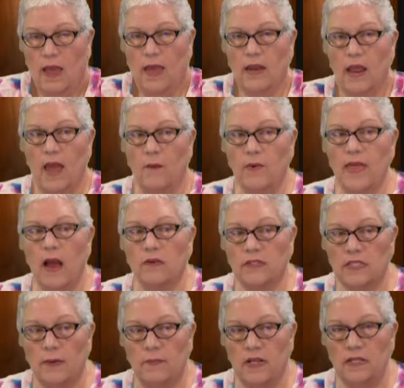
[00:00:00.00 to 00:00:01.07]
And without
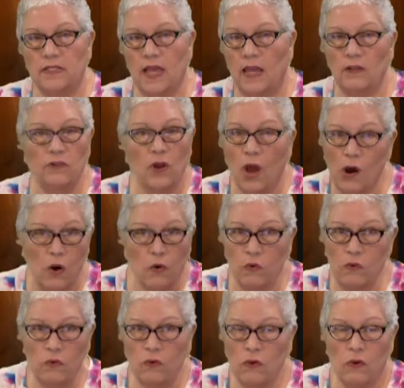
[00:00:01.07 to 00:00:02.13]
somebody saying,
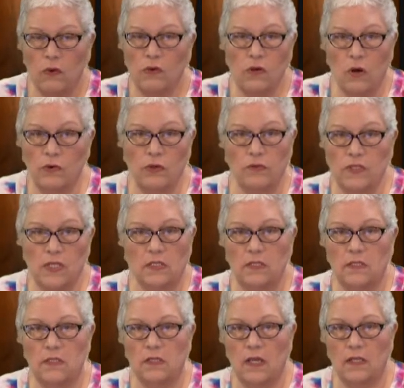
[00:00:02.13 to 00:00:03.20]
no, you
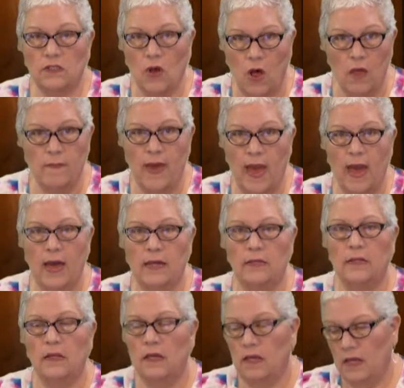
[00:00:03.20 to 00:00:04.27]
didn't. It's all
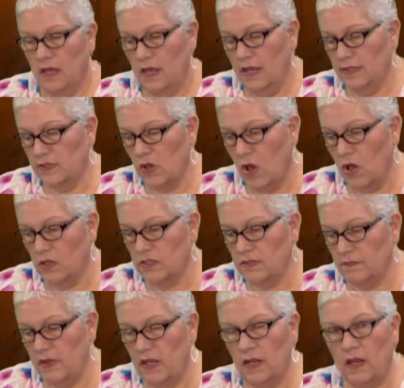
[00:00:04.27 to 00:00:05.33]
bad. It's all
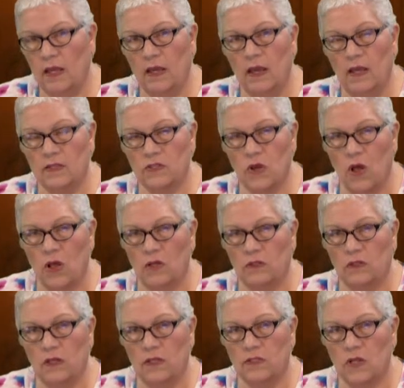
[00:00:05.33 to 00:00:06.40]
demeaning. It's
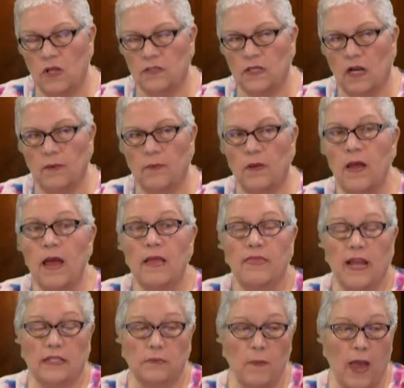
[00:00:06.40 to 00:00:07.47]
all terrible.
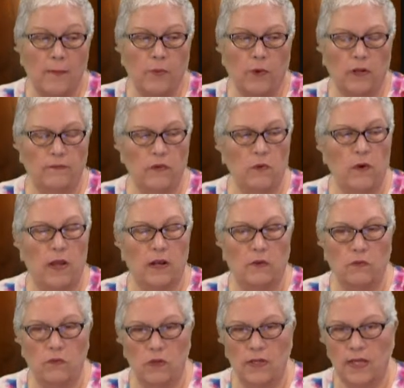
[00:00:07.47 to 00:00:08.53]
That's my point of view on it.
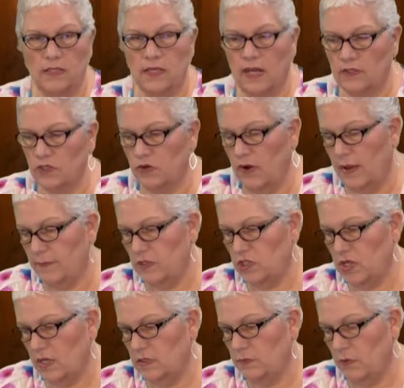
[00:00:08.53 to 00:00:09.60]
We'll get Dr.
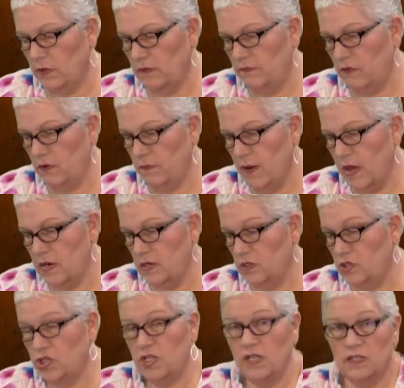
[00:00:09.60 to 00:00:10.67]
Granpeesheh's point of view about it.
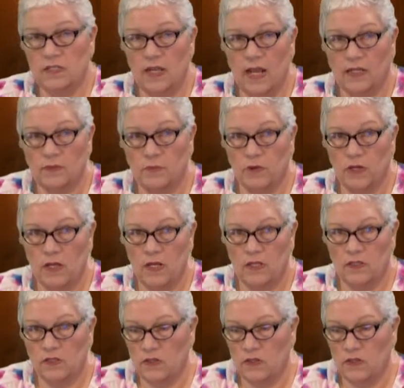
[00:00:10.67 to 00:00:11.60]
She is an expert in it.